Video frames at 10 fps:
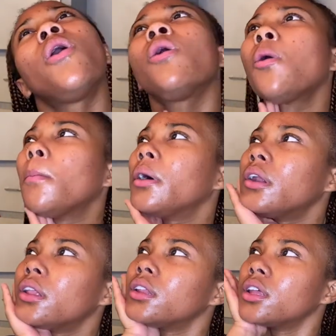oil, but
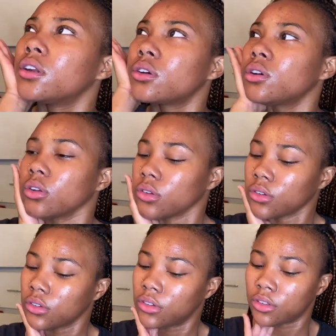a little
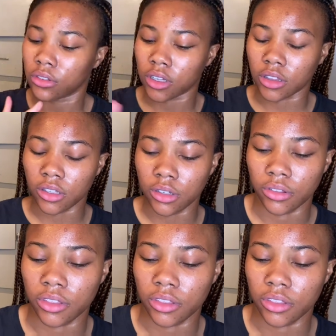a little